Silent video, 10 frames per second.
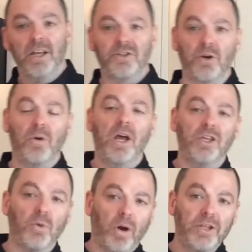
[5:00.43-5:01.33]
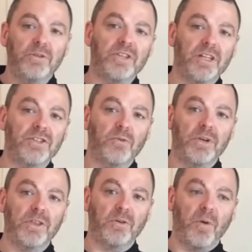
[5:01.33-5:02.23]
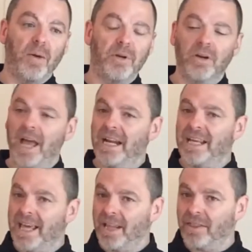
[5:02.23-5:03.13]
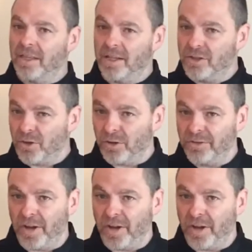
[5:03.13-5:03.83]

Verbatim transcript: So you want to use the instant read thermometer and get the internal